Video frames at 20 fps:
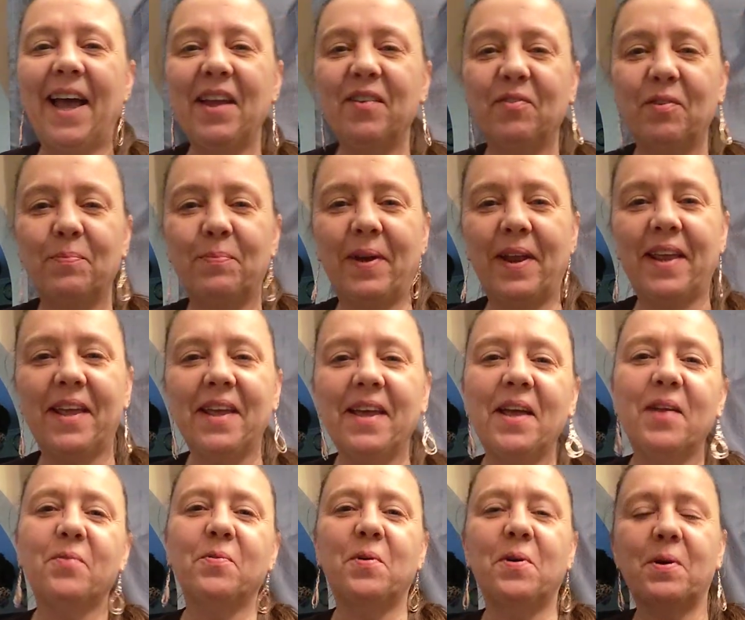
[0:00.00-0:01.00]
everybody,
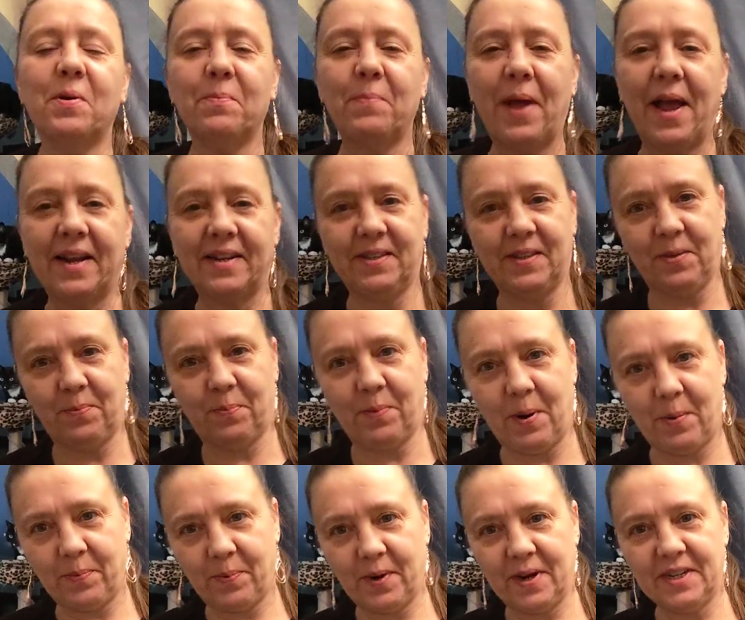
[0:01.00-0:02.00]
and welcome back to the
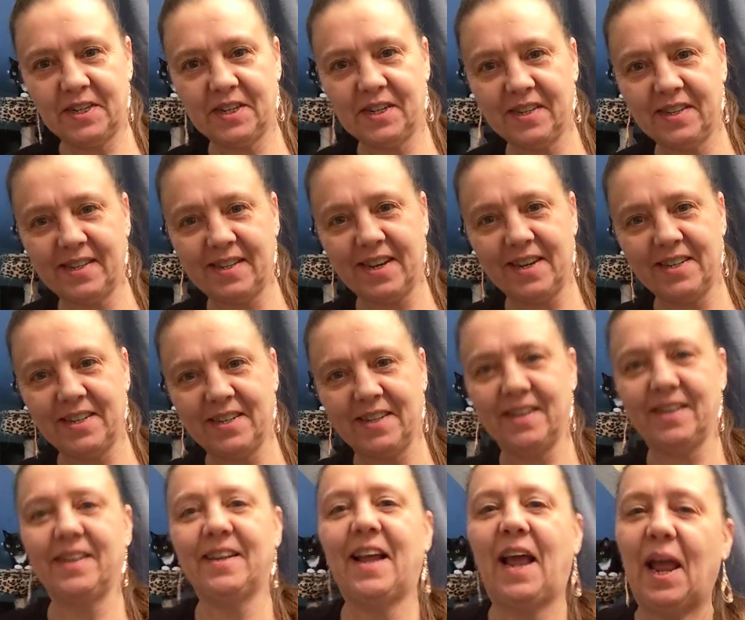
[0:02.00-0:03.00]
Preparation
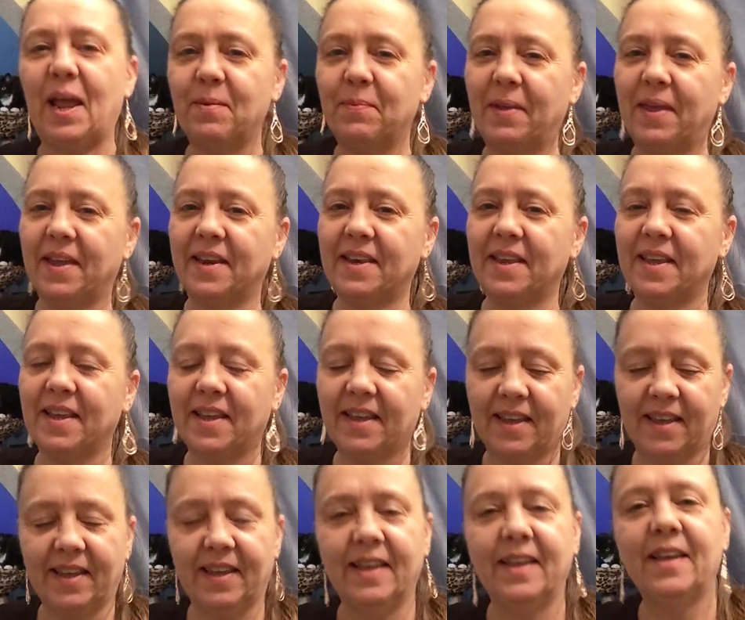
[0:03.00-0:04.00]
Station. I am Andy,
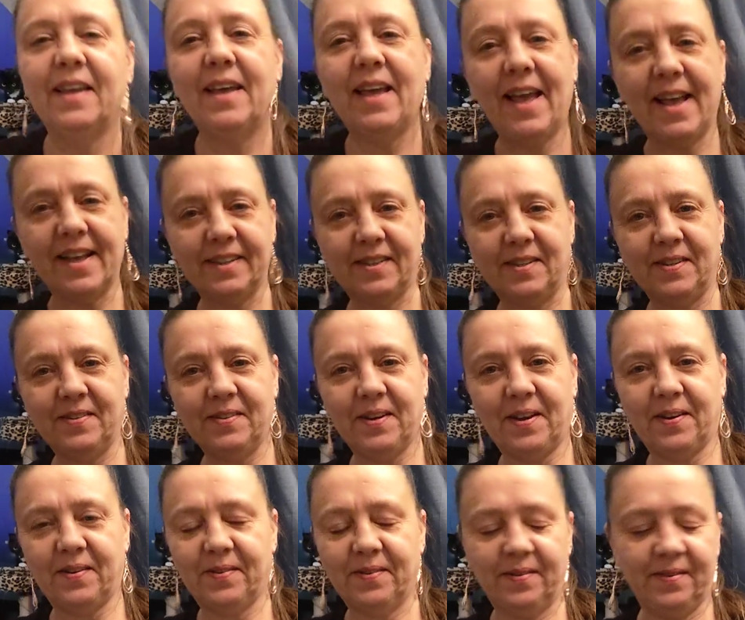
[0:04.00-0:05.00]
as you
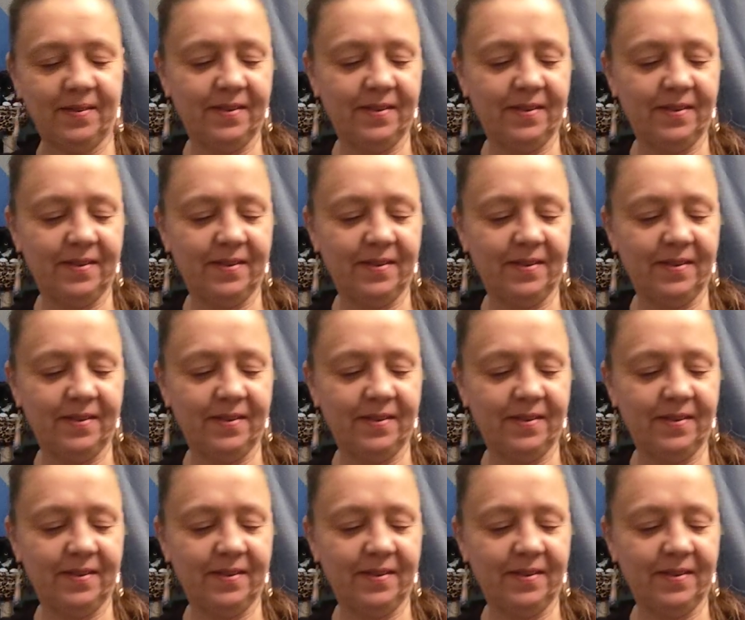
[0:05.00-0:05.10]
know.